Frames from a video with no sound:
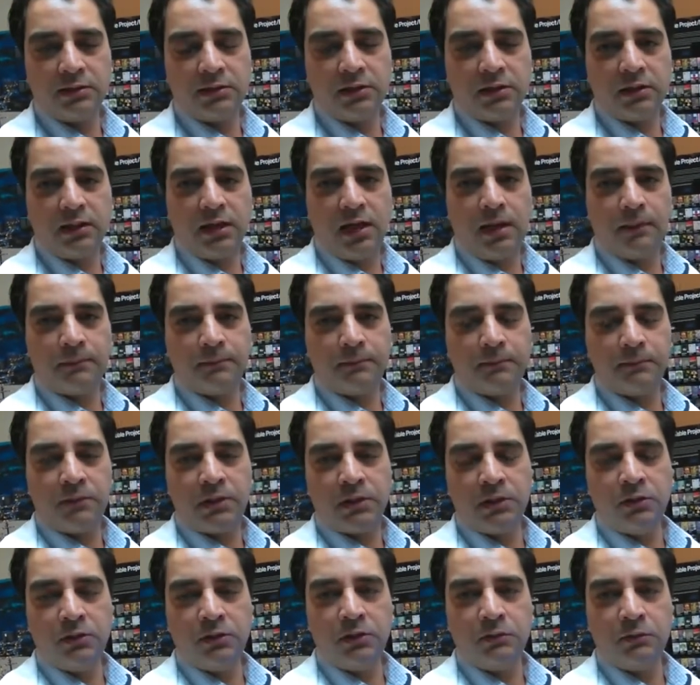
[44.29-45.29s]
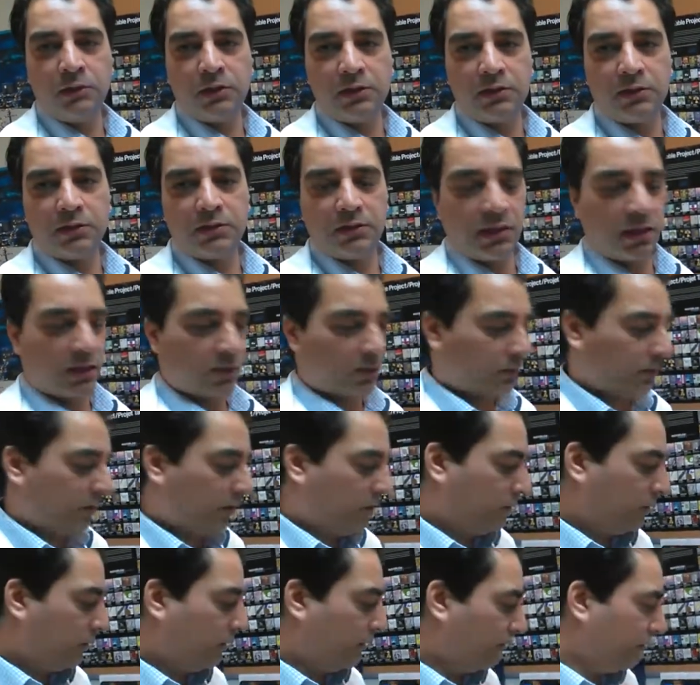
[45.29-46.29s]
the universe as
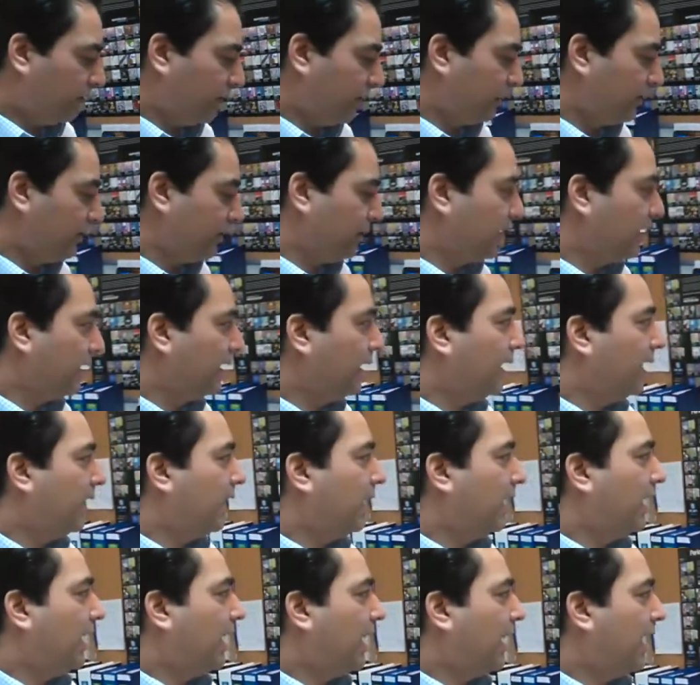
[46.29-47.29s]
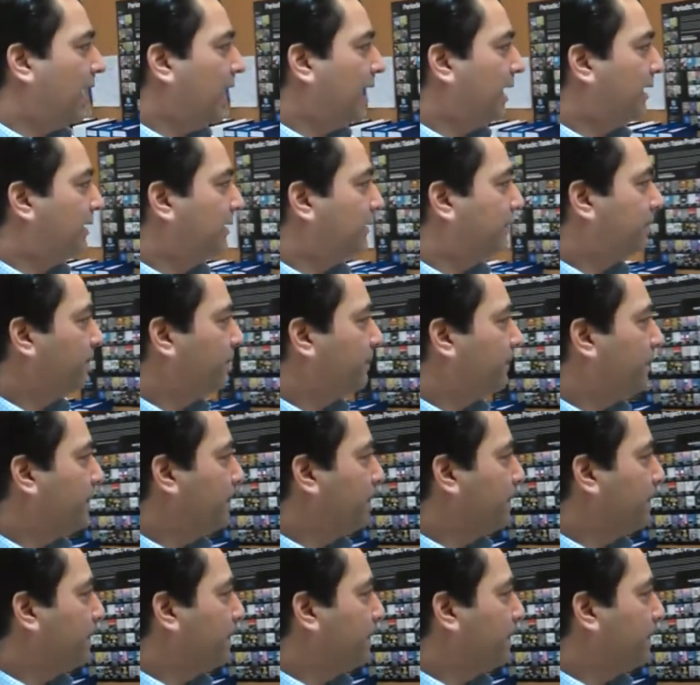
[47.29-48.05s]
we know of it, and